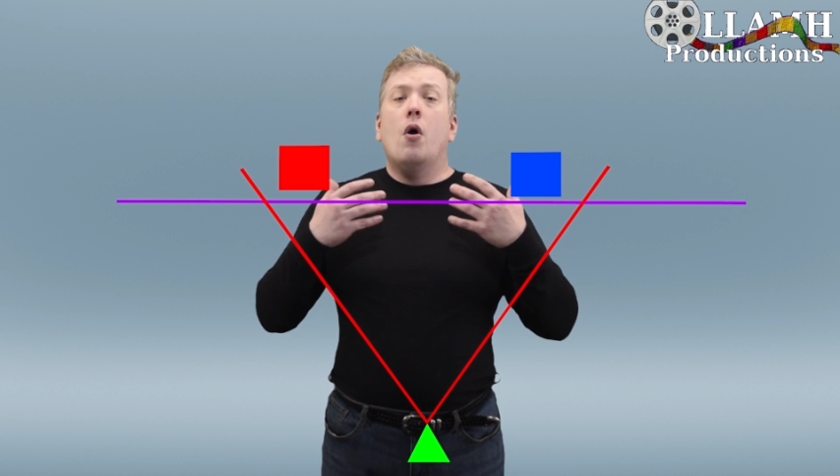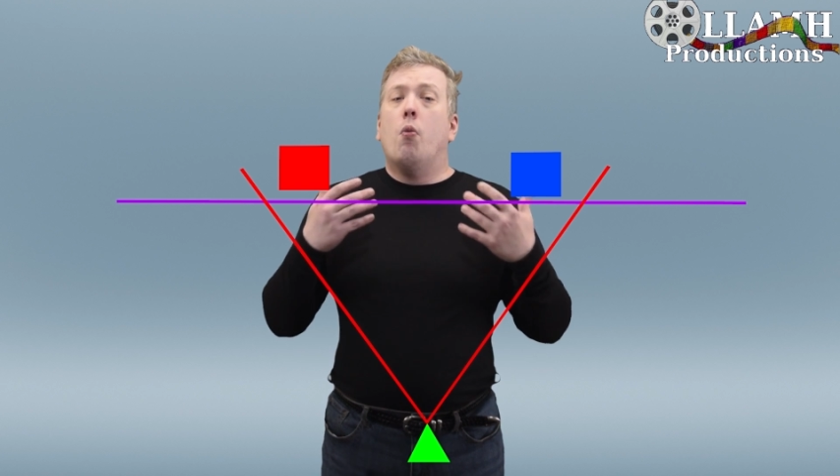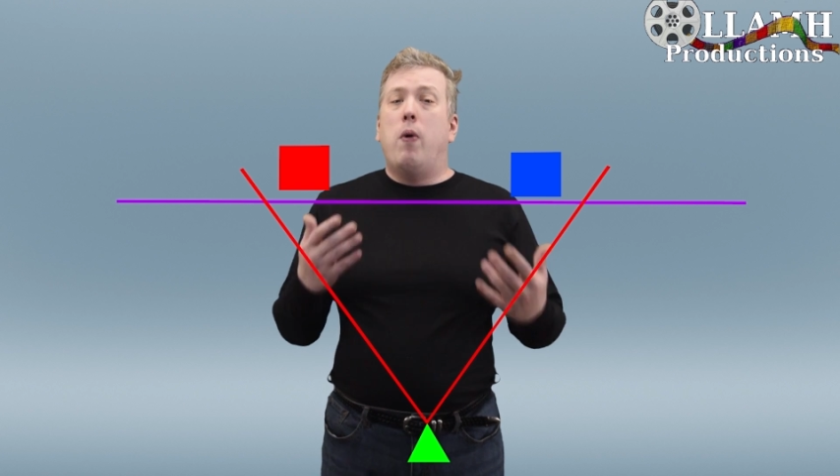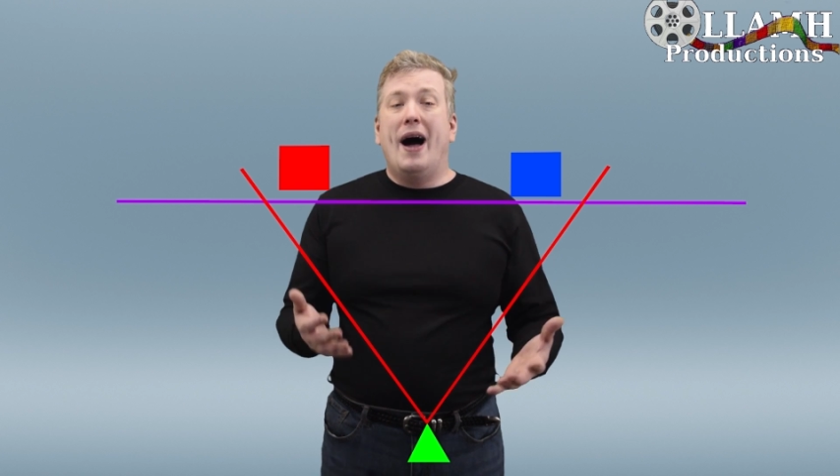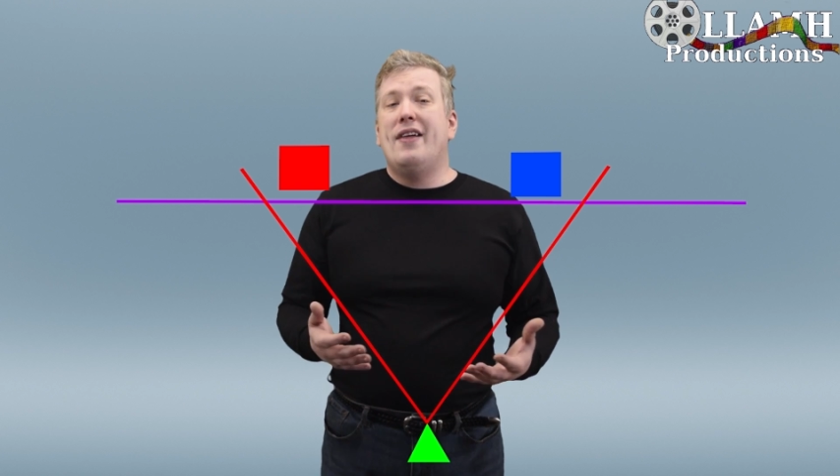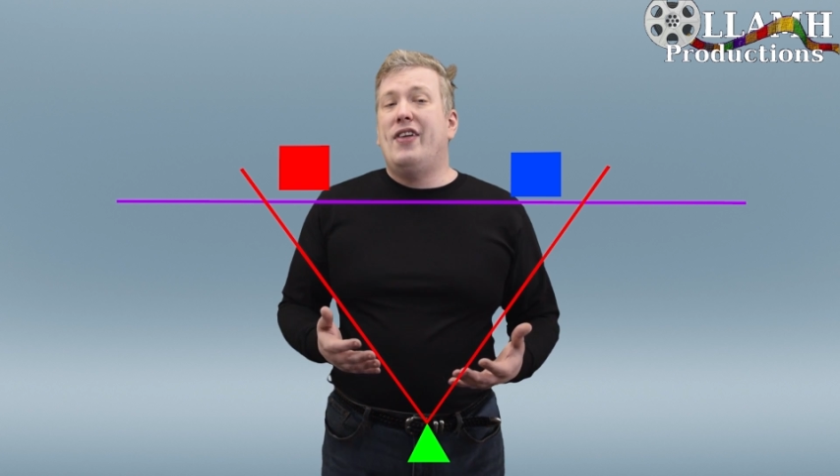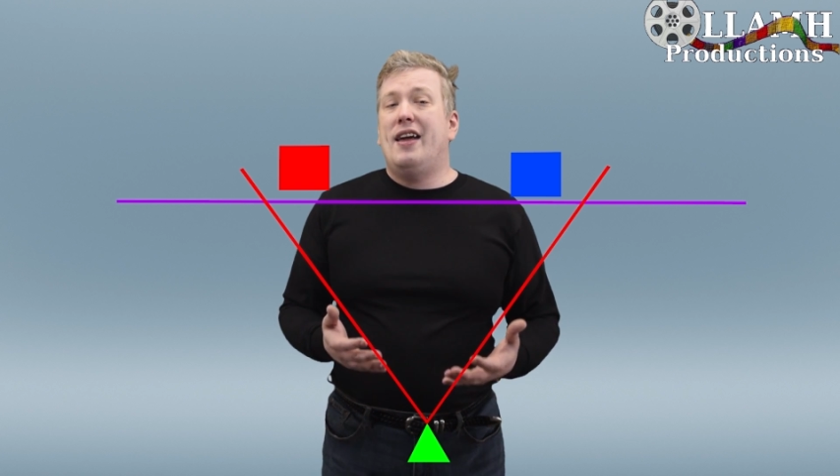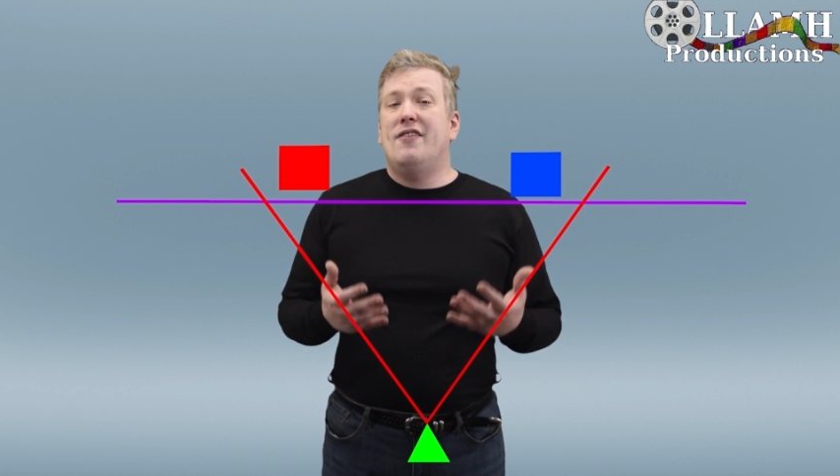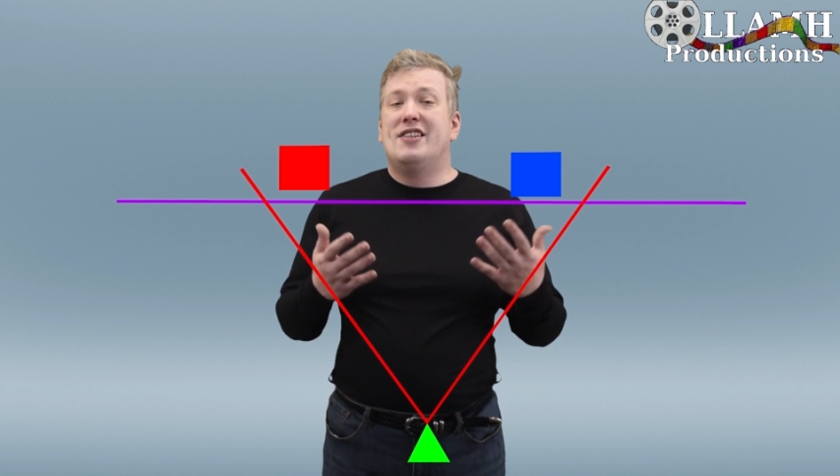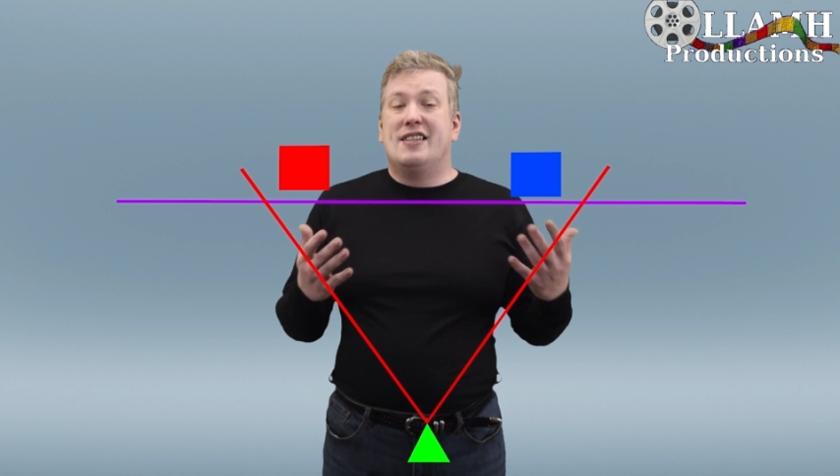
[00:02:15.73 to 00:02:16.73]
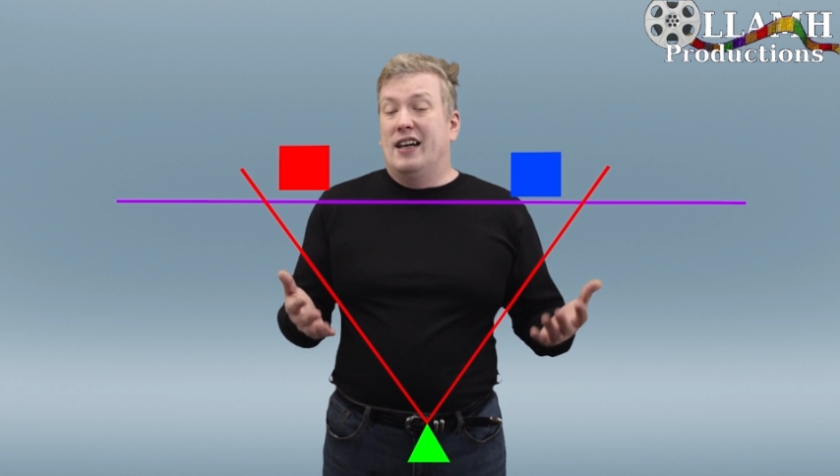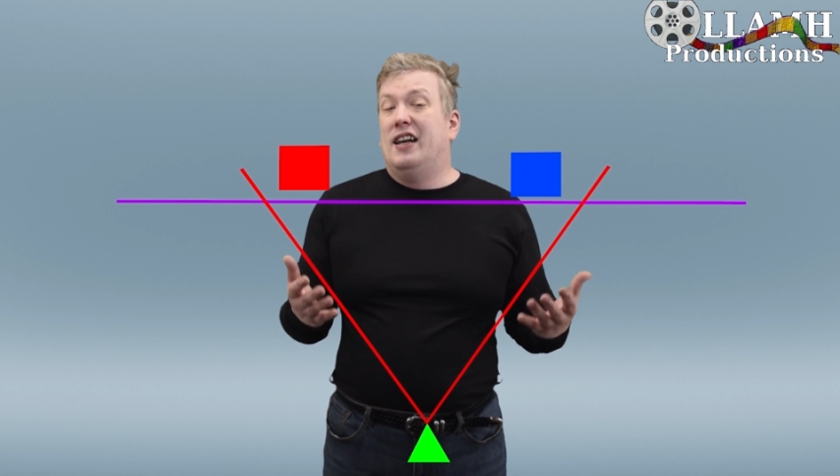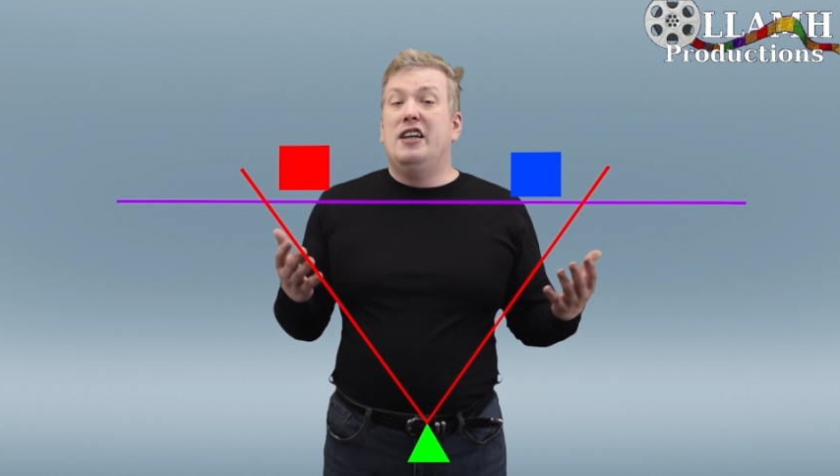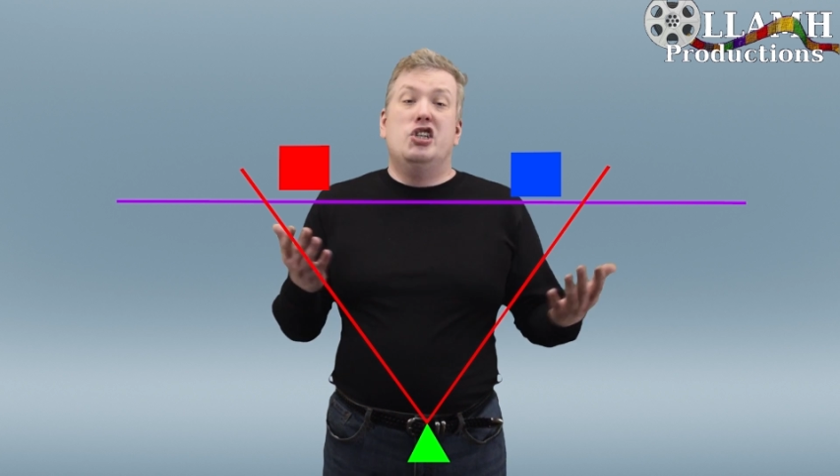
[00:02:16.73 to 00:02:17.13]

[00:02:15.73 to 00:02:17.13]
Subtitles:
why they have suddenly